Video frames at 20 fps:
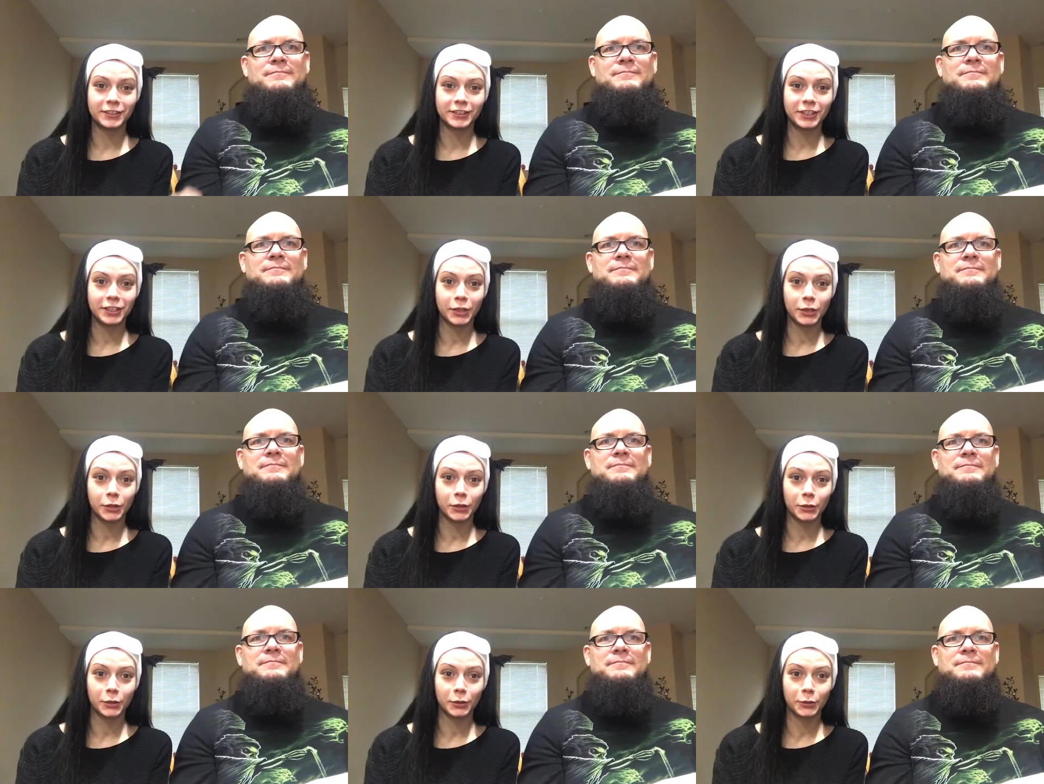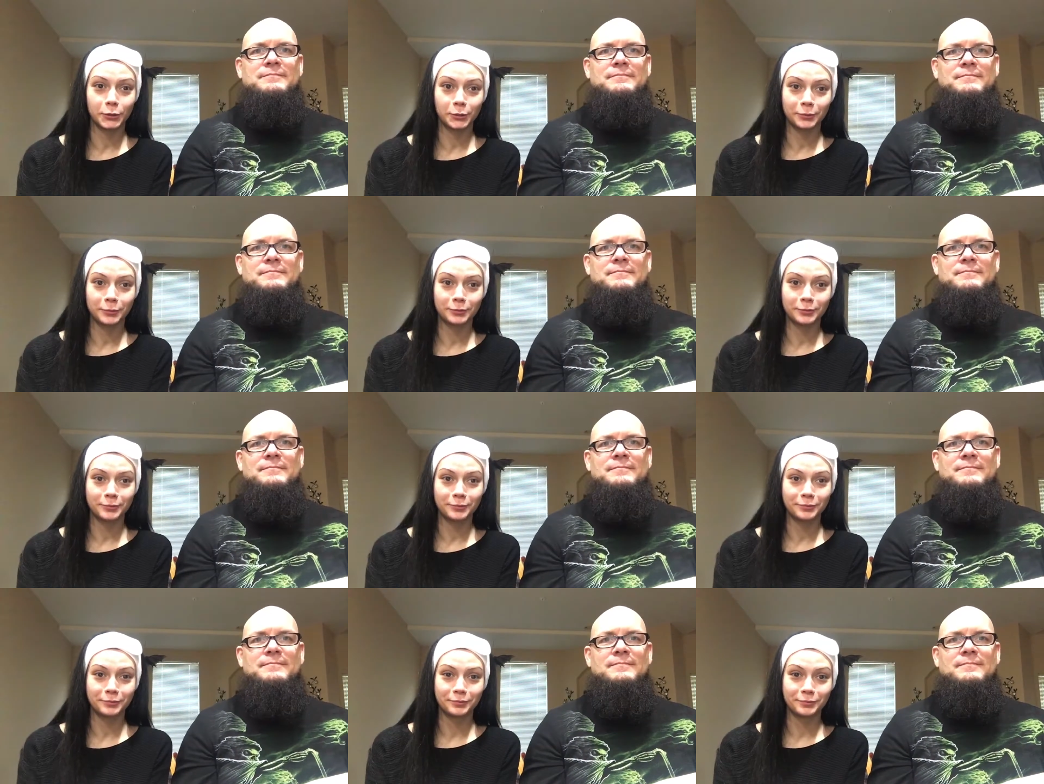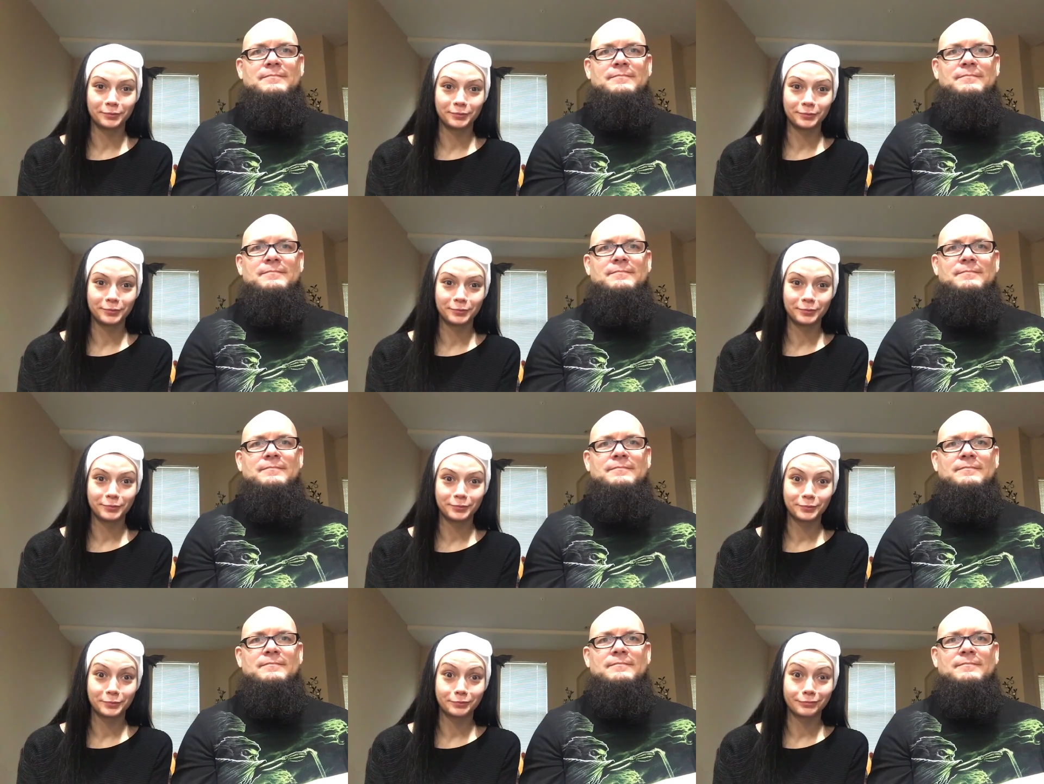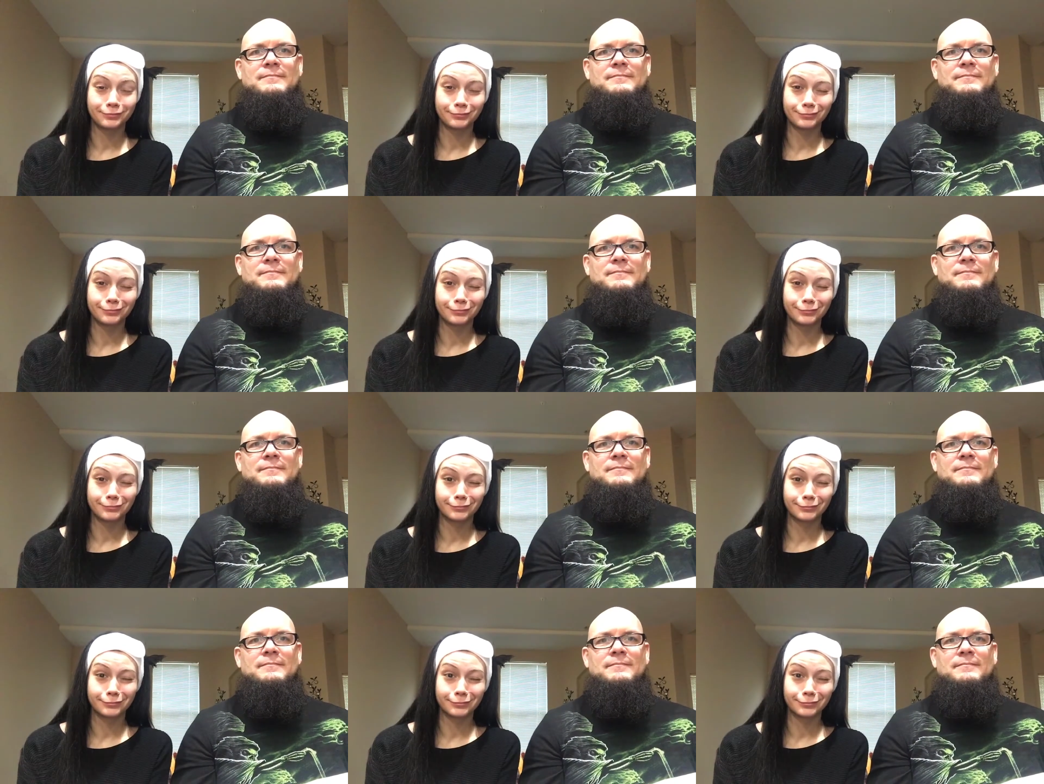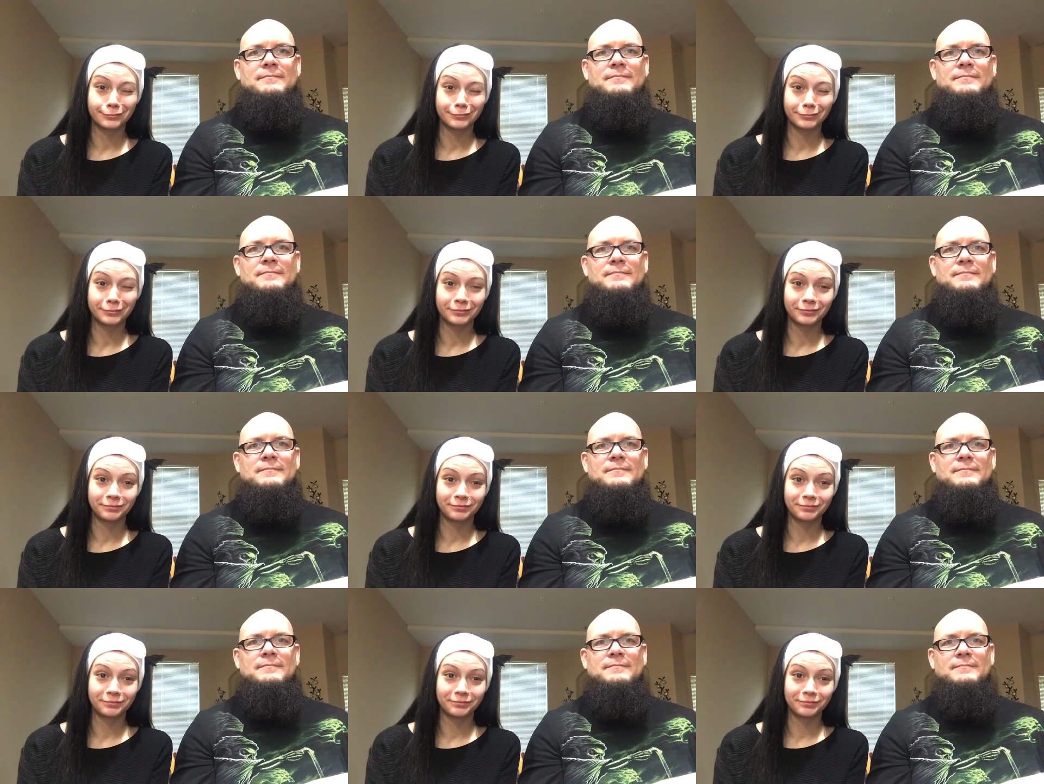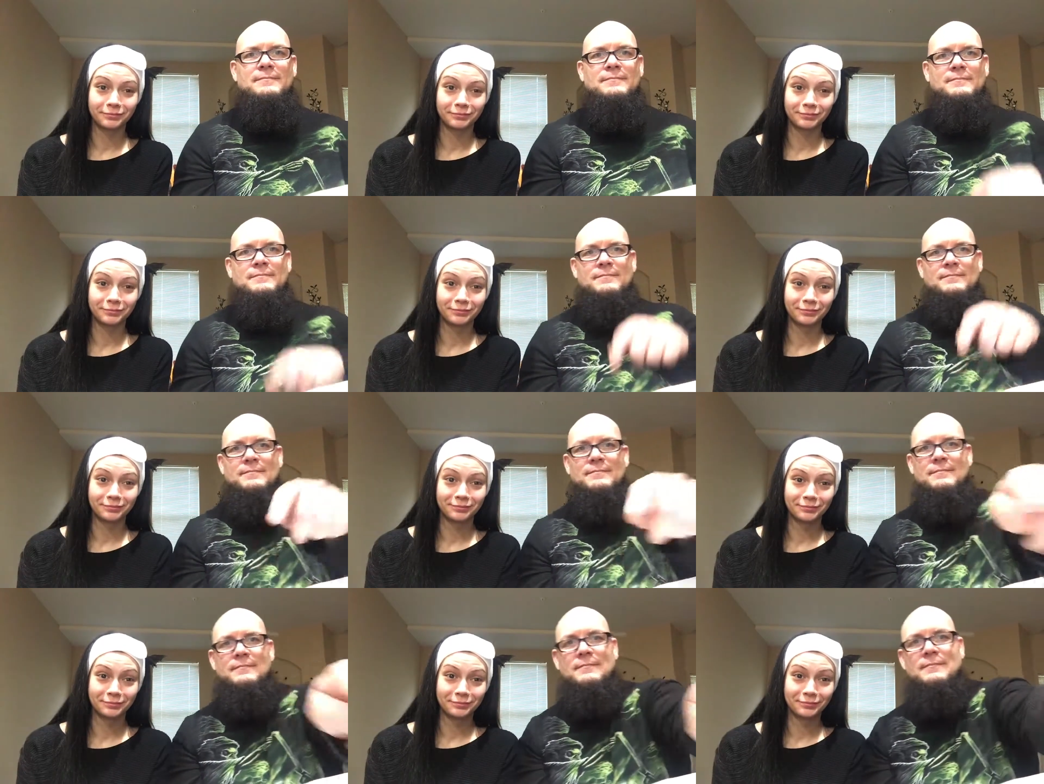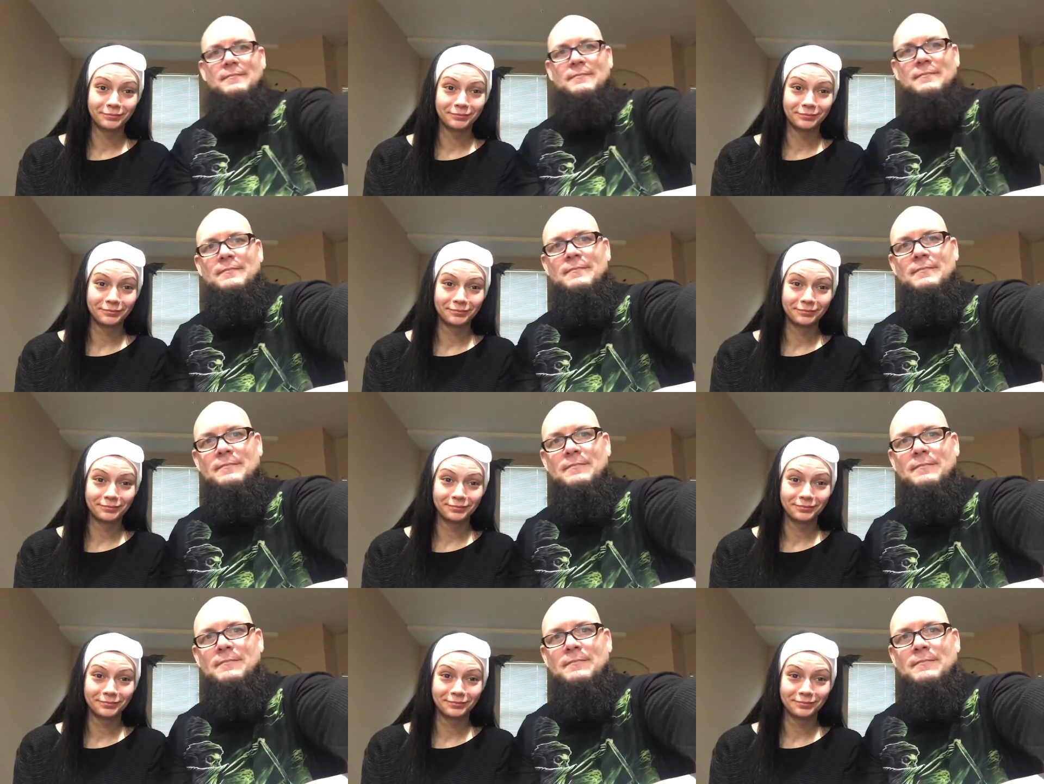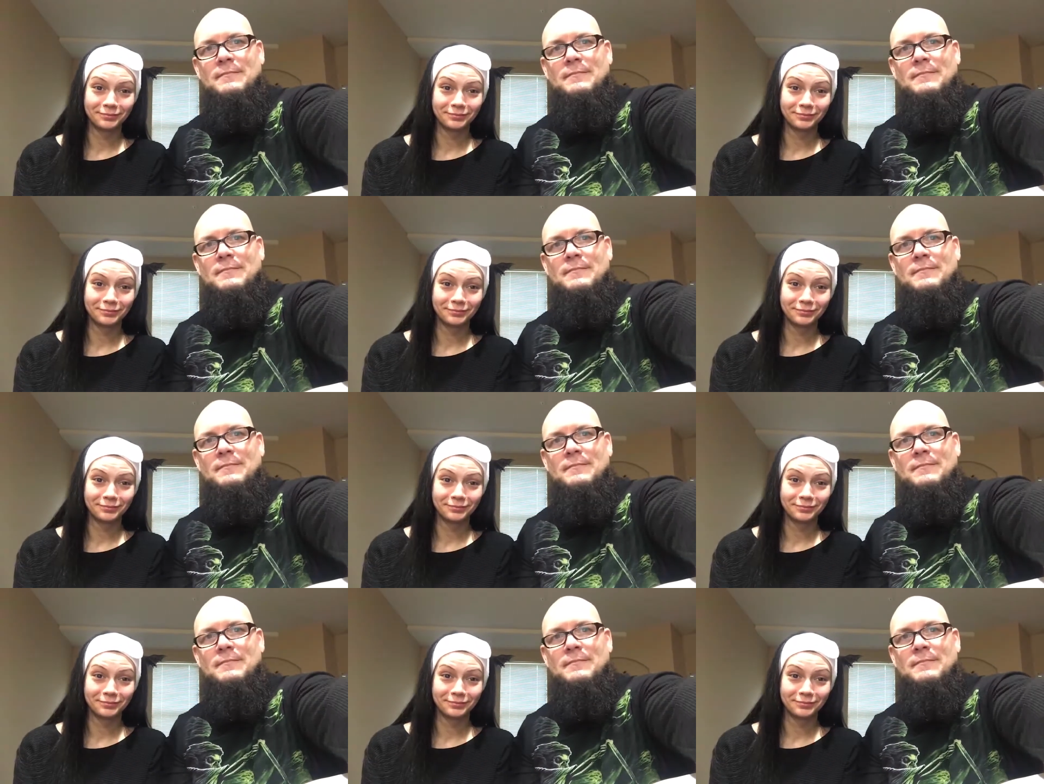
Nobody speaks.